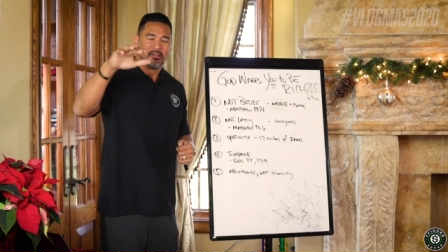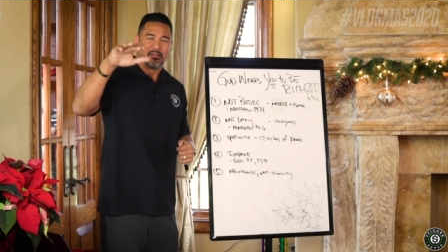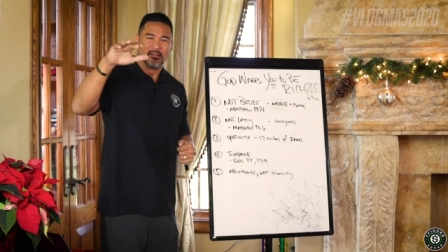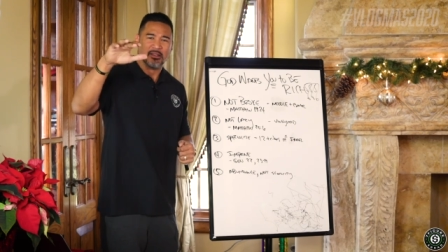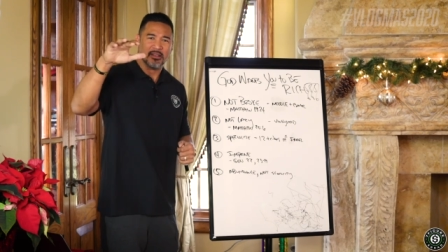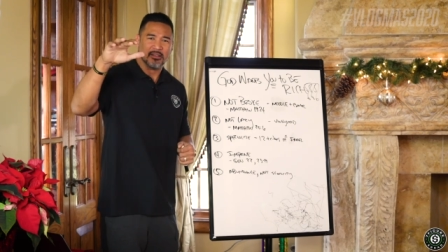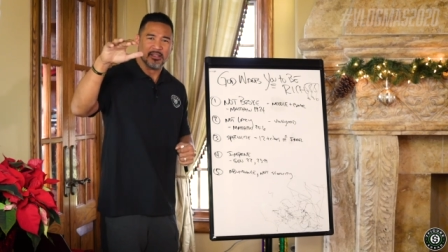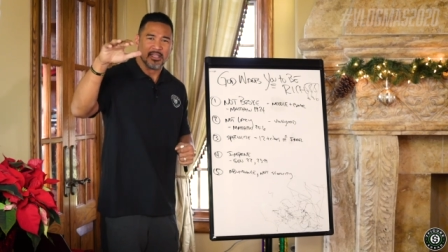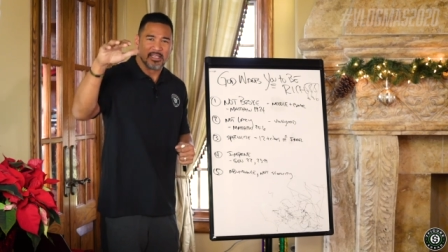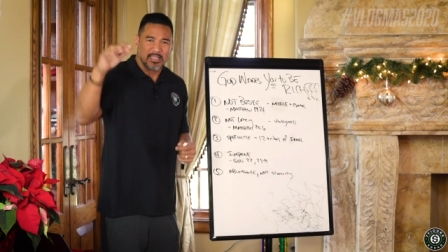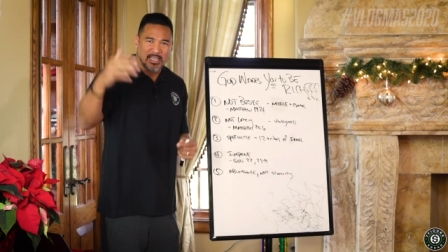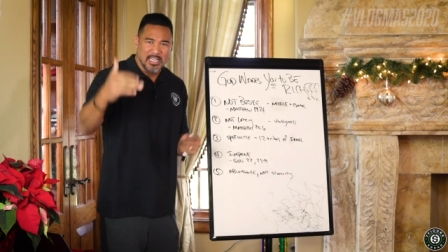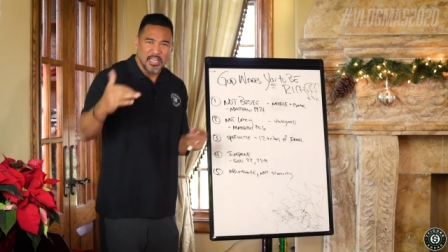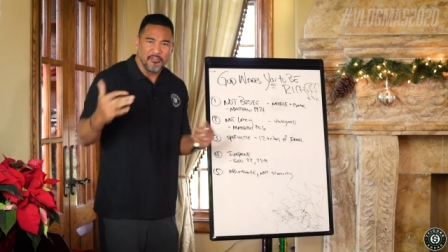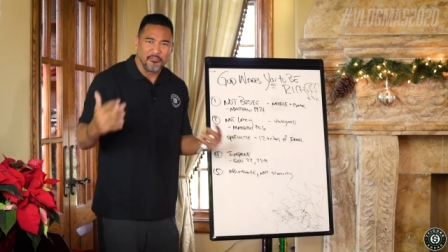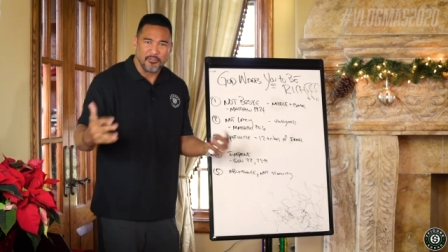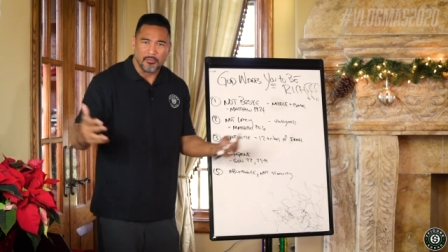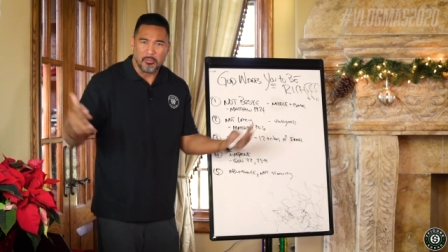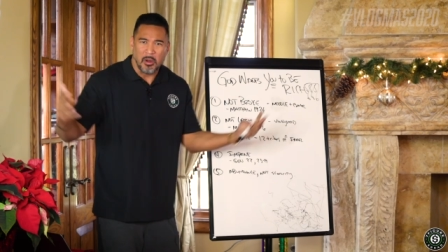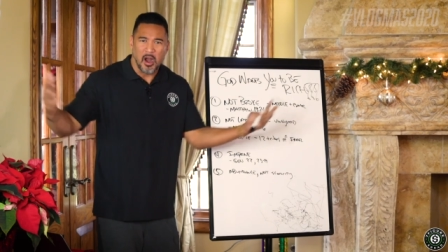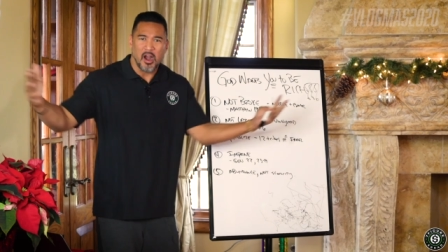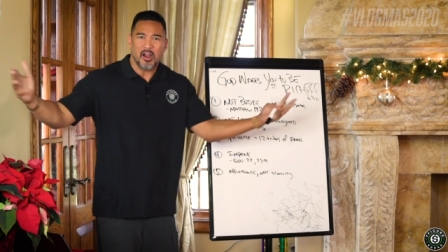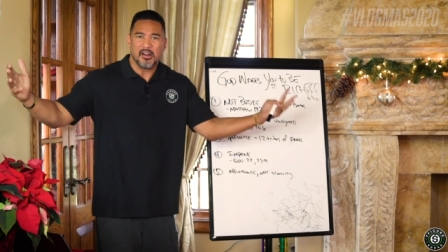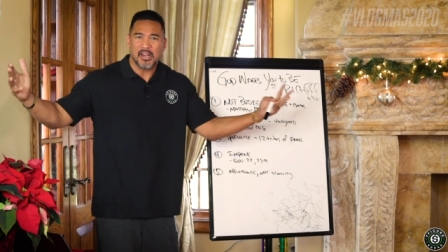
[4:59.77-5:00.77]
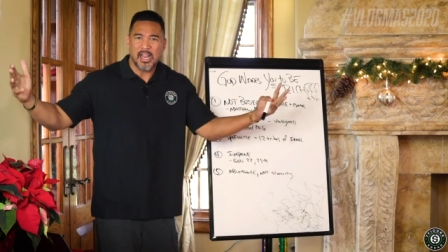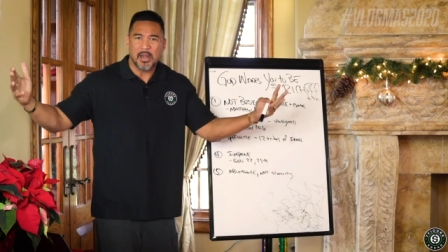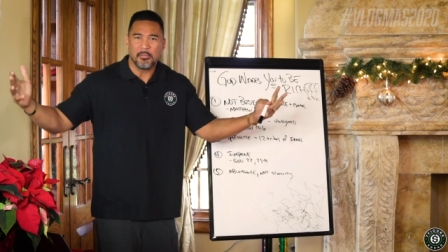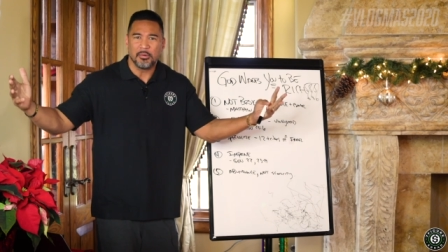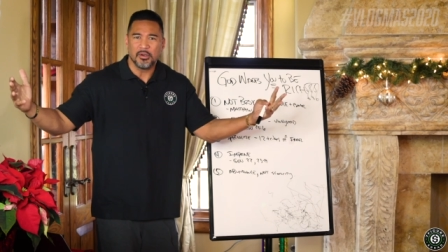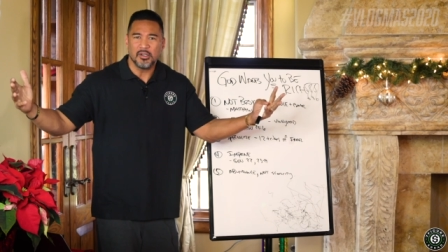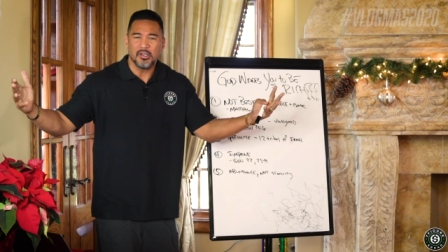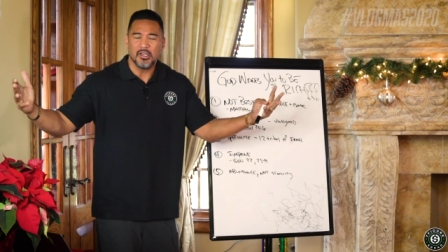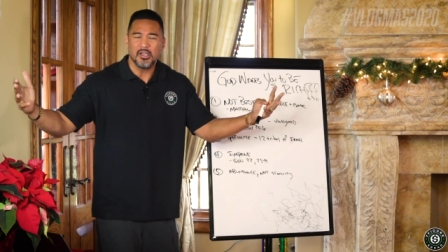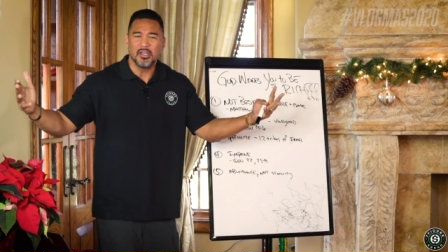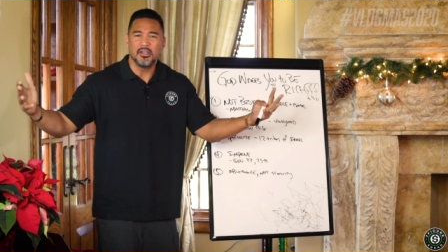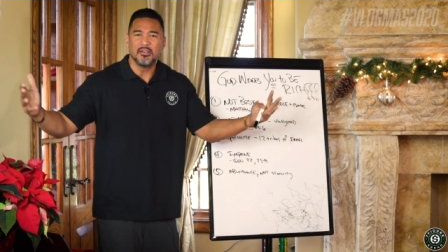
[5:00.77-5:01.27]
the, the kid from our
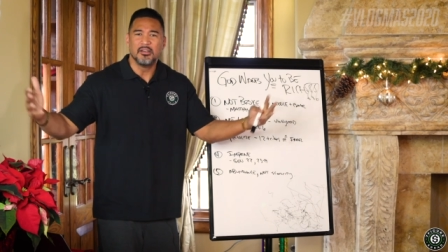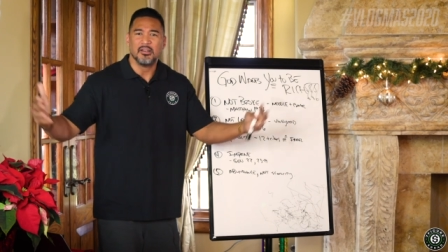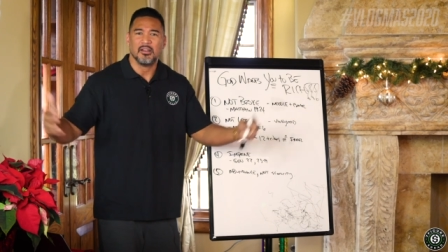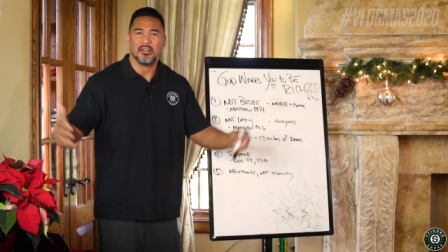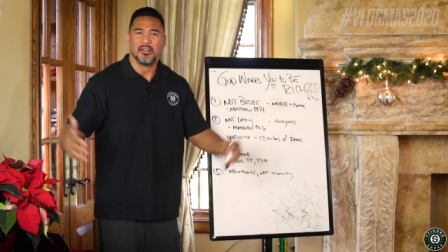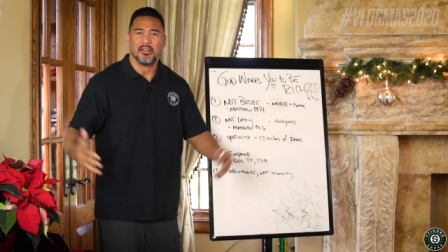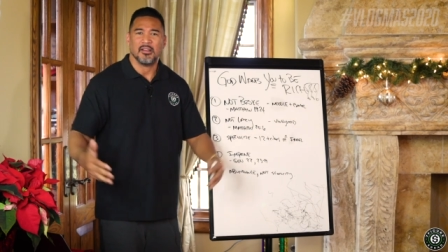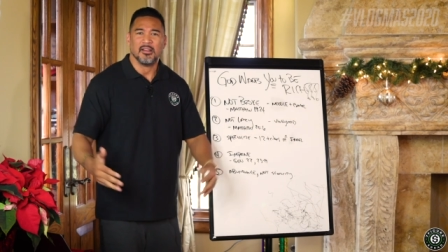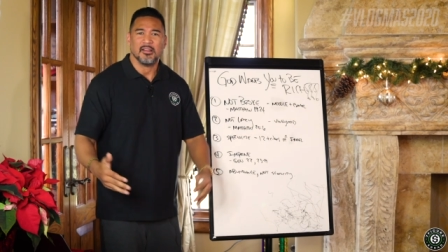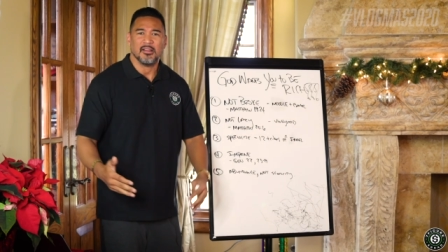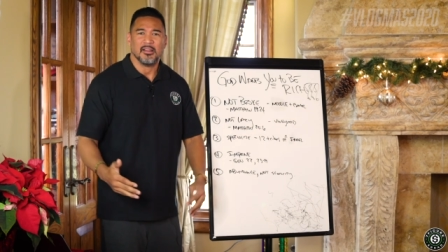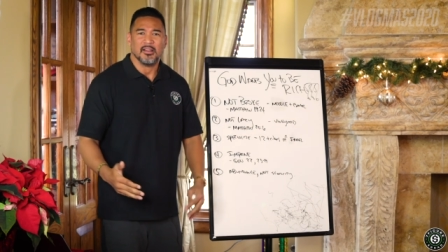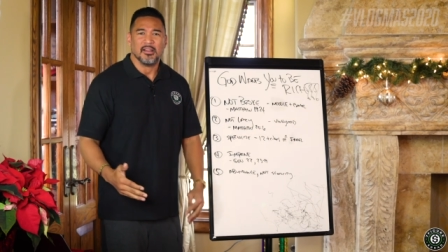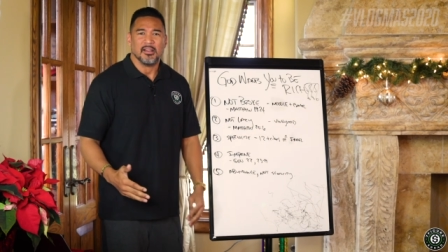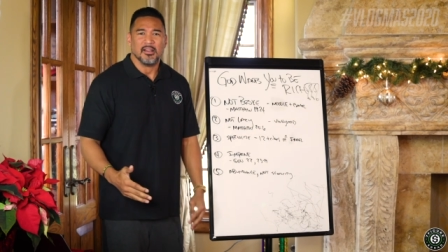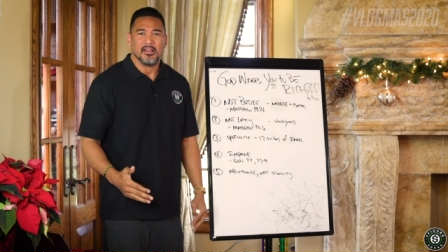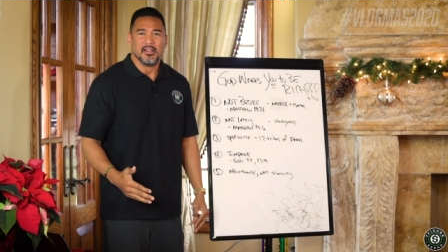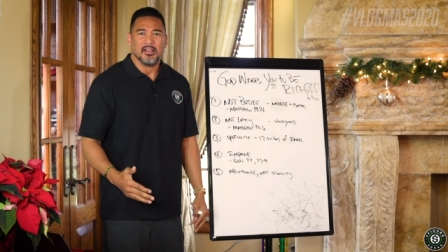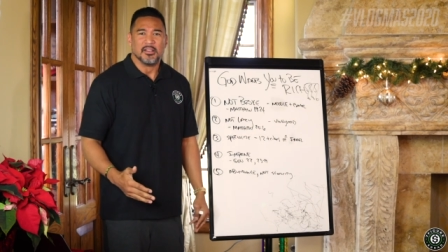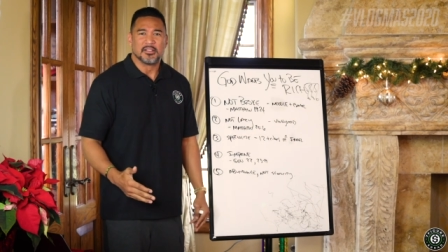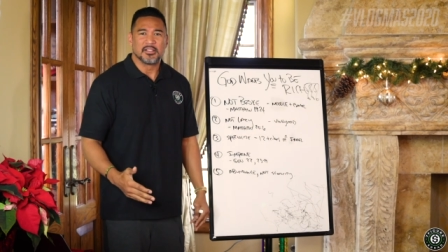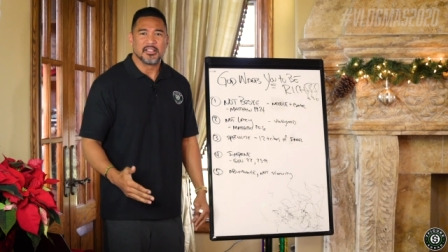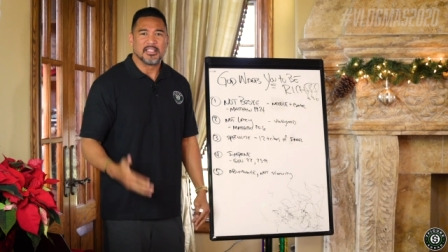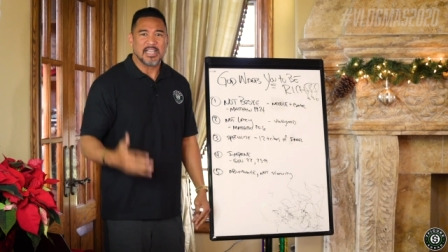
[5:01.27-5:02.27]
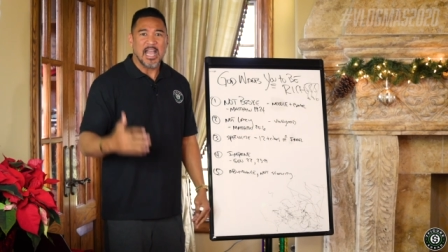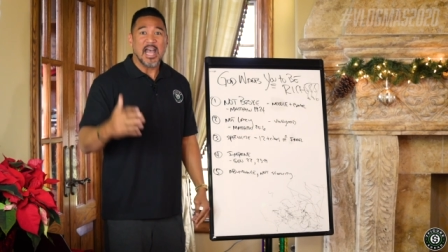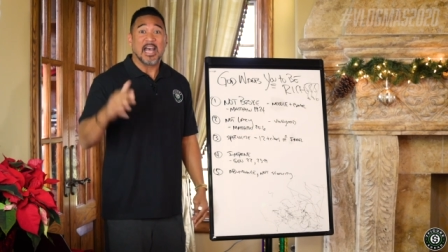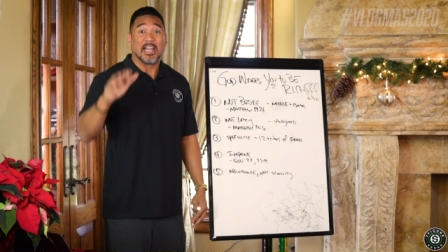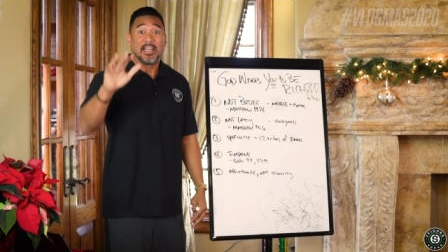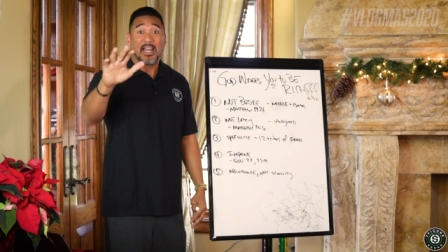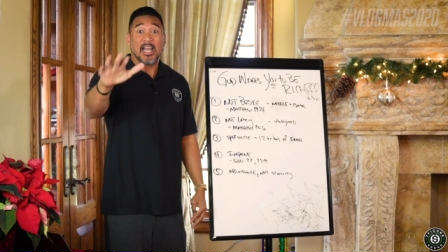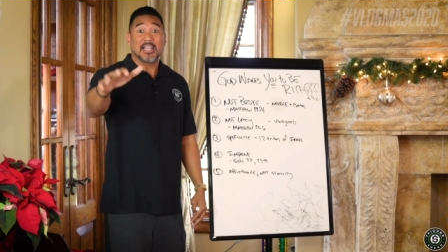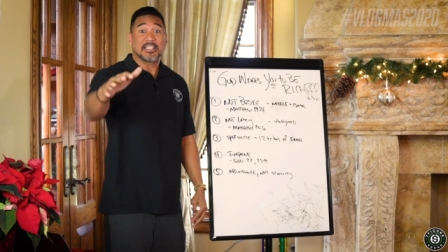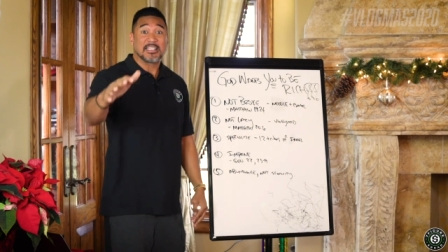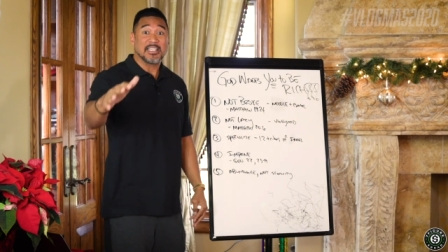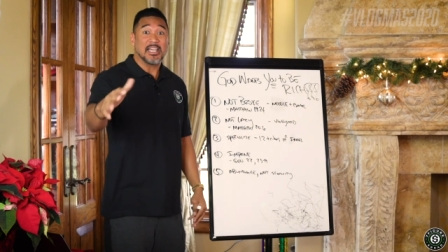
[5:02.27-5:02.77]
neighborhood? Says, yeah,
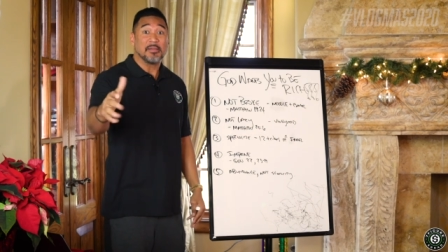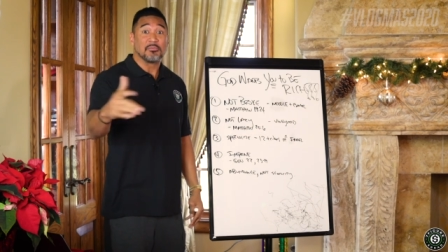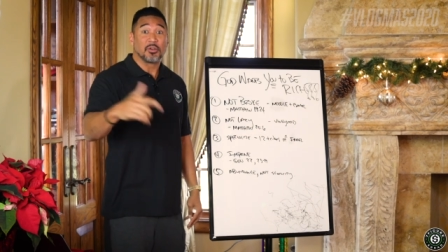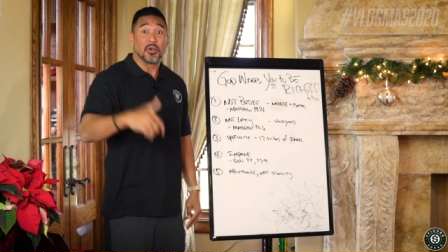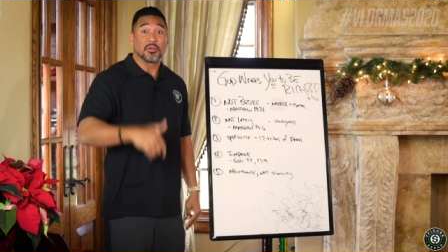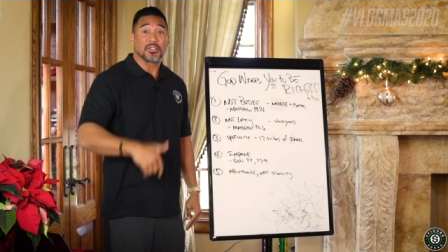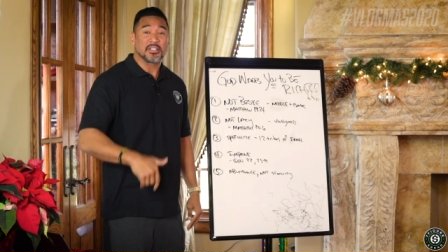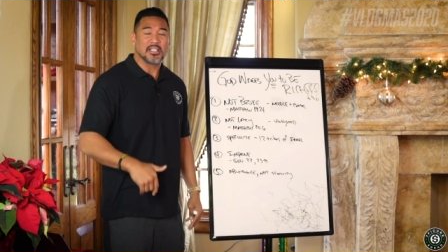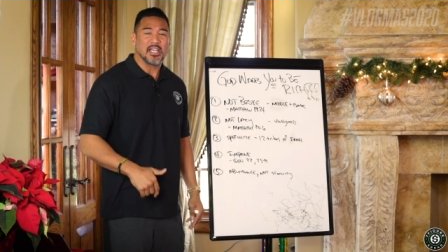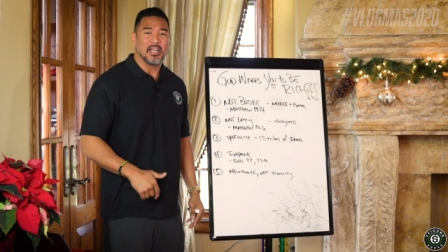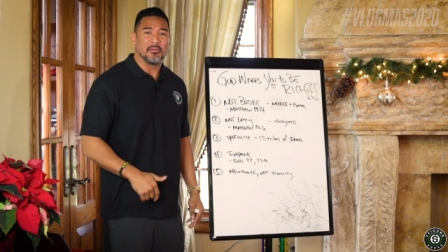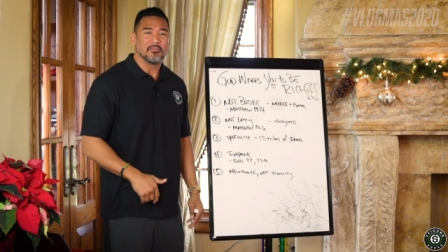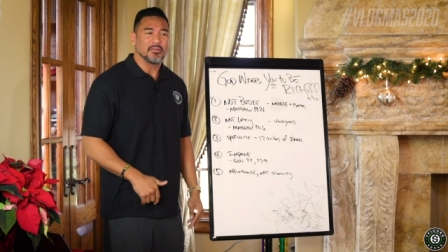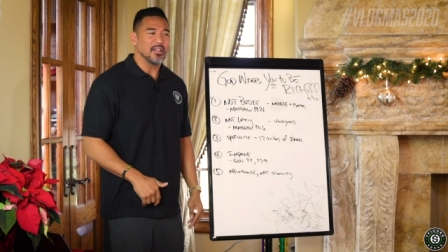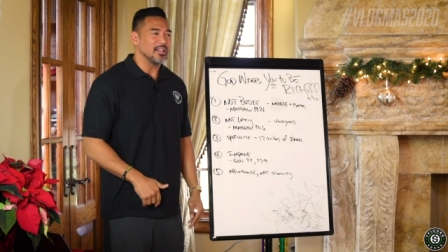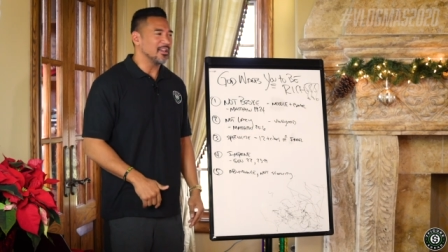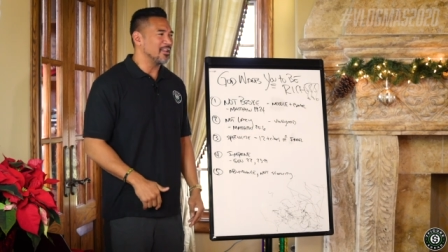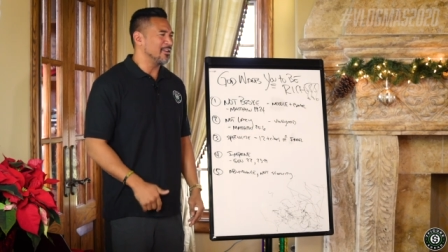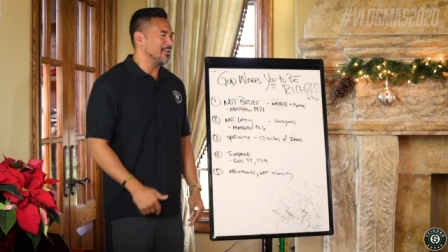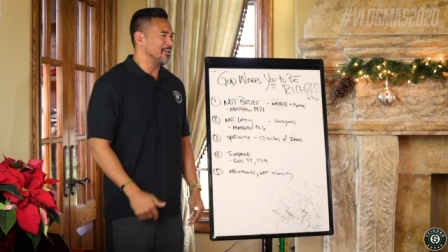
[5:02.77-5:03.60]
that's him. Go see him.